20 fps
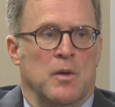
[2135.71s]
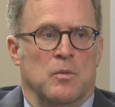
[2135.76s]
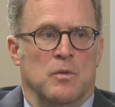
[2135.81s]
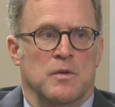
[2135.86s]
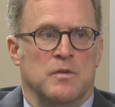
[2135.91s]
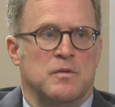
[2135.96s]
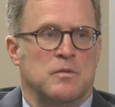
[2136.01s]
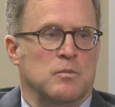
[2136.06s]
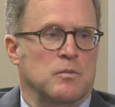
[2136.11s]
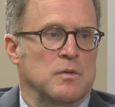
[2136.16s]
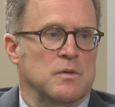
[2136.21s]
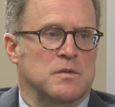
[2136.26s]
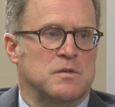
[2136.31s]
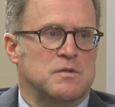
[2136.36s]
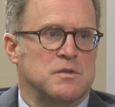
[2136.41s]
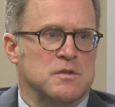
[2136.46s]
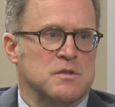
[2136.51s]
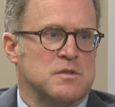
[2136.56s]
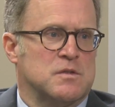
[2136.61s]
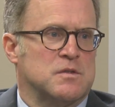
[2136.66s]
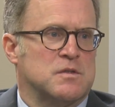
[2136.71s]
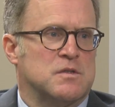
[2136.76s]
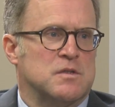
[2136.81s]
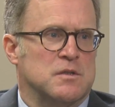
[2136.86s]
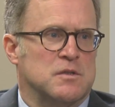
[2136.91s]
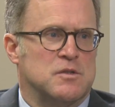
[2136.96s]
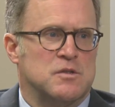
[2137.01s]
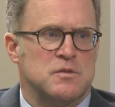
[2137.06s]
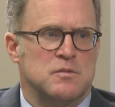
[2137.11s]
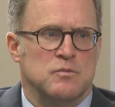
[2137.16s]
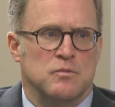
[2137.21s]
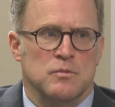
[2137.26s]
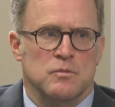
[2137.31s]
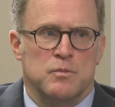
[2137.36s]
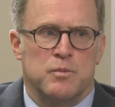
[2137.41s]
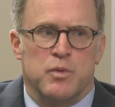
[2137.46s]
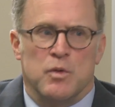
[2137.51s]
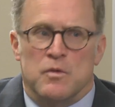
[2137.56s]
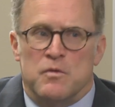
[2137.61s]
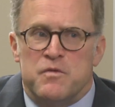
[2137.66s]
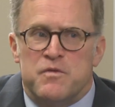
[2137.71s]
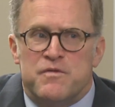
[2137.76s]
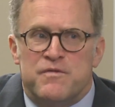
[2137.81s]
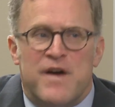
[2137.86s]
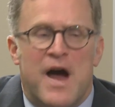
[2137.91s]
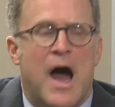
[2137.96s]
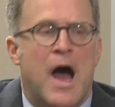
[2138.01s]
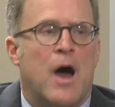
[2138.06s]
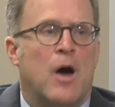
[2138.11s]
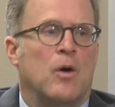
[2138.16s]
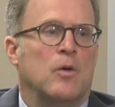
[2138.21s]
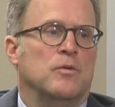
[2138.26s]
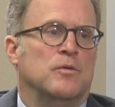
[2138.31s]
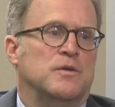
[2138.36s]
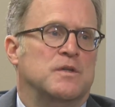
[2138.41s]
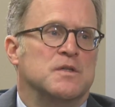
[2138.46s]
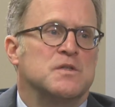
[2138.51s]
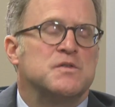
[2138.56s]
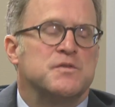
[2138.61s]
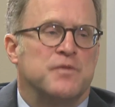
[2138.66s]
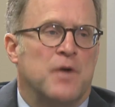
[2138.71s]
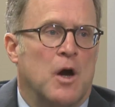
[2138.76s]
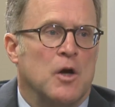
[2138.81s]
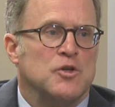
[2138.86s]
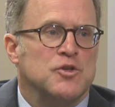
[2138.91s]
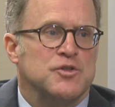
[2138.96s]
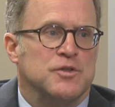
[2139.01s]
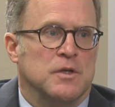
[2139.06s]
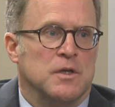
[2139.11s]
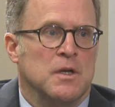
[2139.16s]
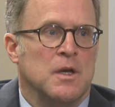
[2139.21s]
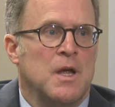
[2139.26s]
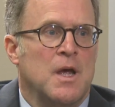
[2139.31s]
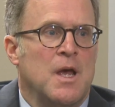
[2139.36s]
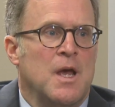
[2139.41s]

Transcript: with just such profound dysfunction,